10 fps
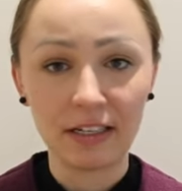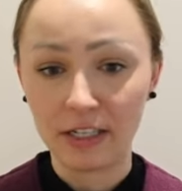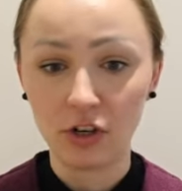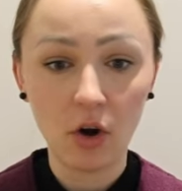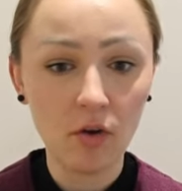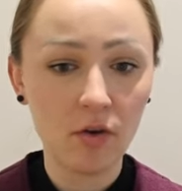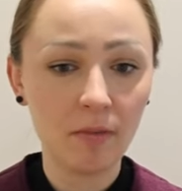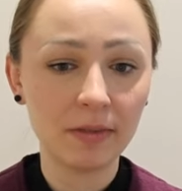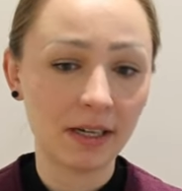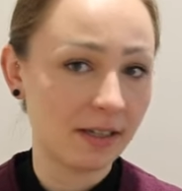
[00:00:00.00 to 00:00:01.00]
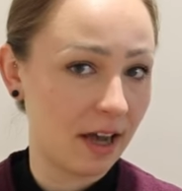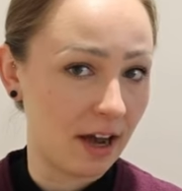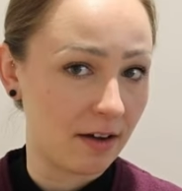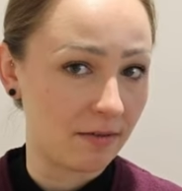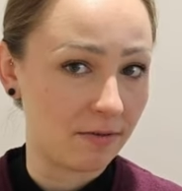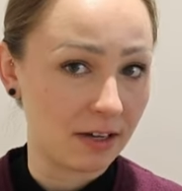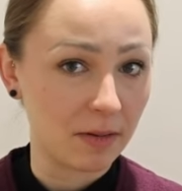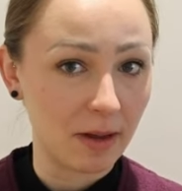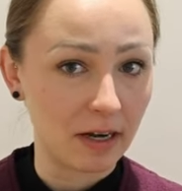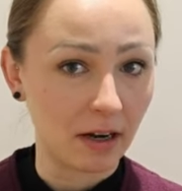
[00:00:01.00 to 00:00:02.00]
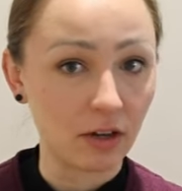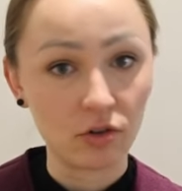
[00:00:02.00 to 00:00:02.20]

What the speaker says: each home does have independent